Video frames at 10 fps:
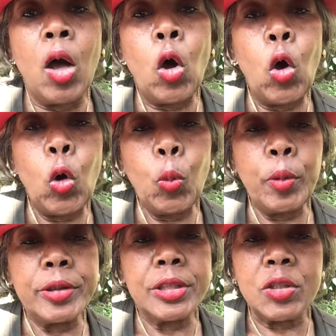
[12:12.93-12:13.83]
home,
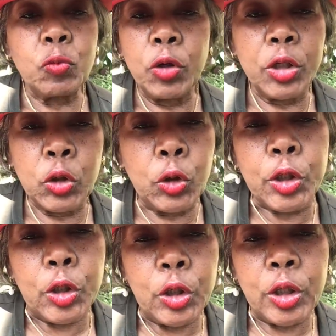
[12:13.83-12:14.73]
and didn't want to
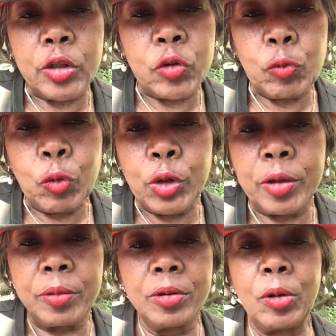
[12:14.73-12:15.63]
cook it. Didn't
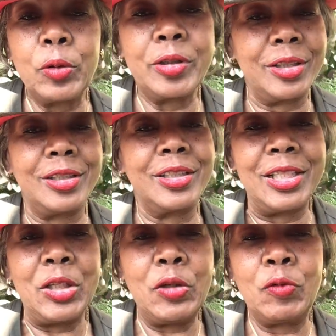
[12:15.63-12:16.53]
want,
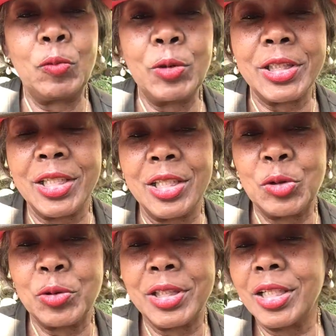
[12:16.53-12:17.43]
didn't even wasn't
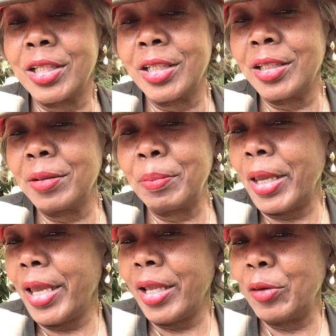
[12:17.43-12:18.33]
interested in the
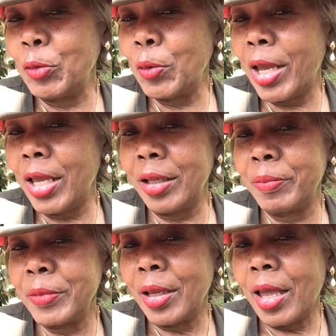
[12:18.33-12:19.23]
man who ate
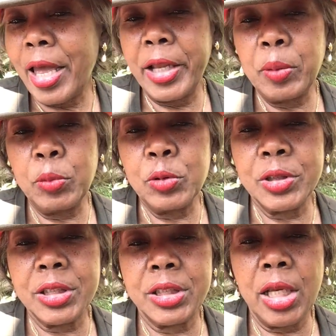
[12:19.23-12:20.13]

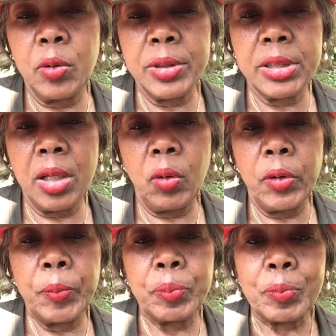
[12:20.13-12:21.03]
animals, etc.,
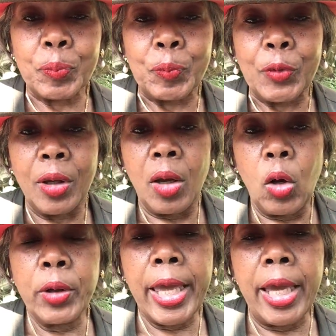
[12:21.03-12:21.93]
etc.
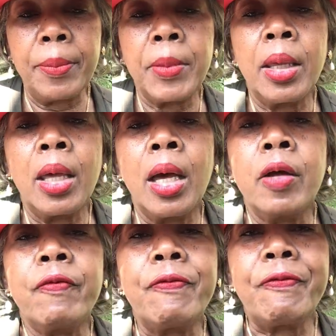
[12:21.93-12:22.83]
Okay,
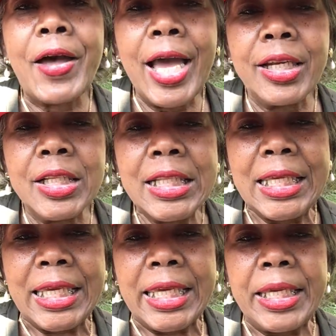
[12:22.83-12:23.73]

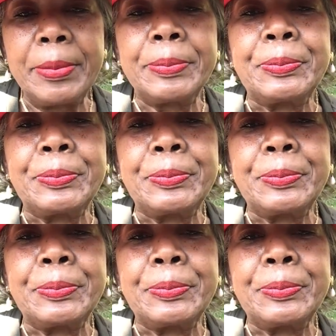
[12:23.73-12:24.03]
finally,